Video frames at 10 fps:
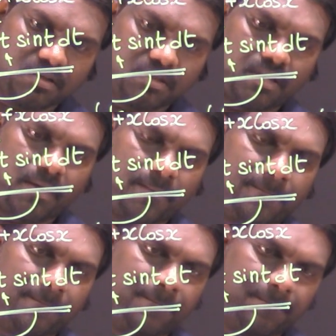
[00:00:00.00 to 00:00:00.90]
yeah,
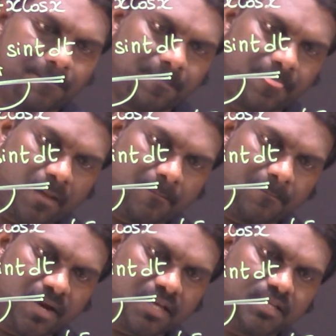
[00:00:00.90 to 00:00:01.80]

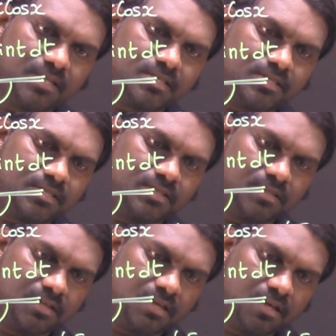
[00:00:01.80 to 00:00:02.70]
minus
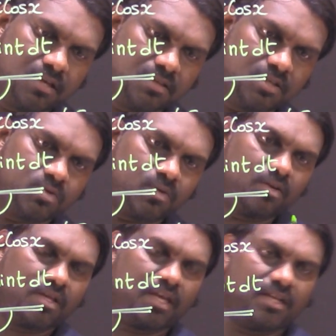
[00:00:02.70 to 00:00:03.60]
this one,
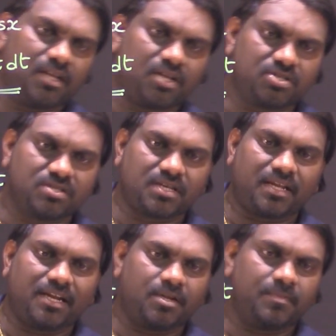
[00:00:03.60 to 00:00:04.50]
okay, integration sign,
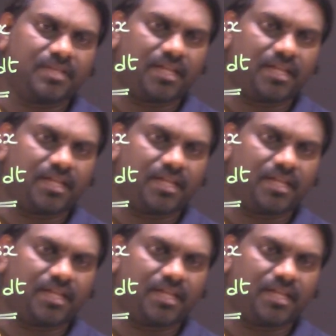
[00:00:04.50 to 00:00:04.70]
let it be there.